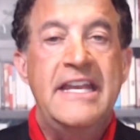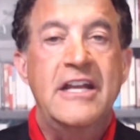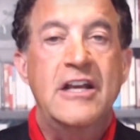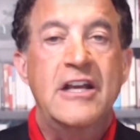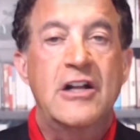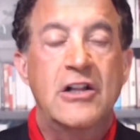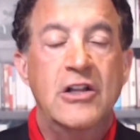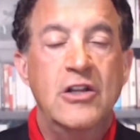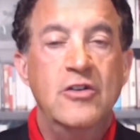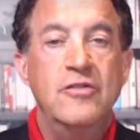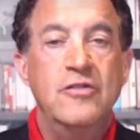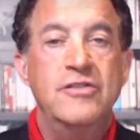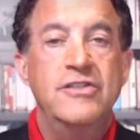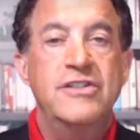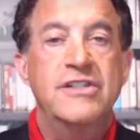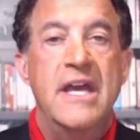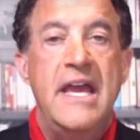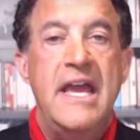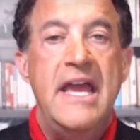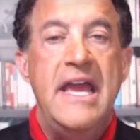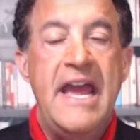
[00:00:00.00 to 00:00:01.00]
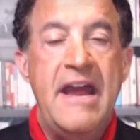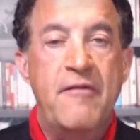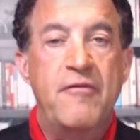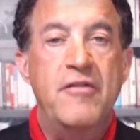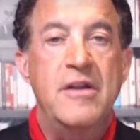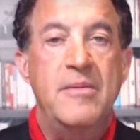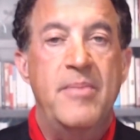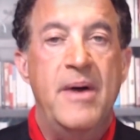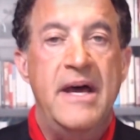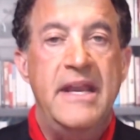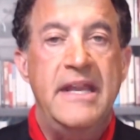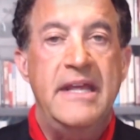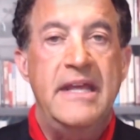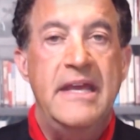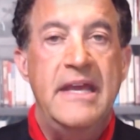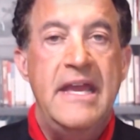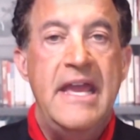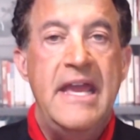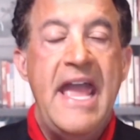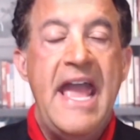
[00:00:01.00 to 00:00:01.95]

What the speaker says: it includes everybody,